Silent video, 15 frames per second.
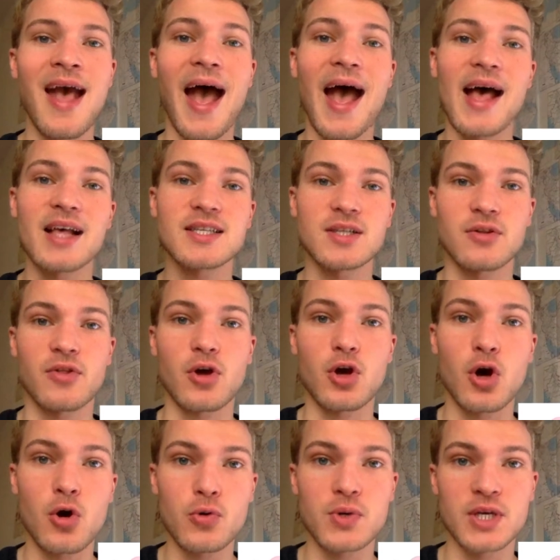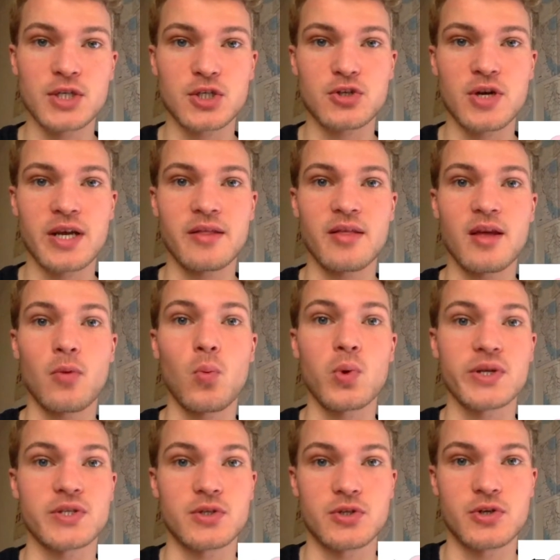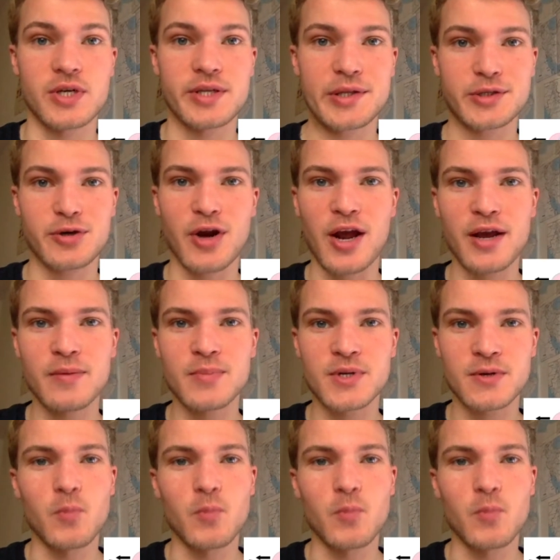as on the coding strand that wasn't transcribed,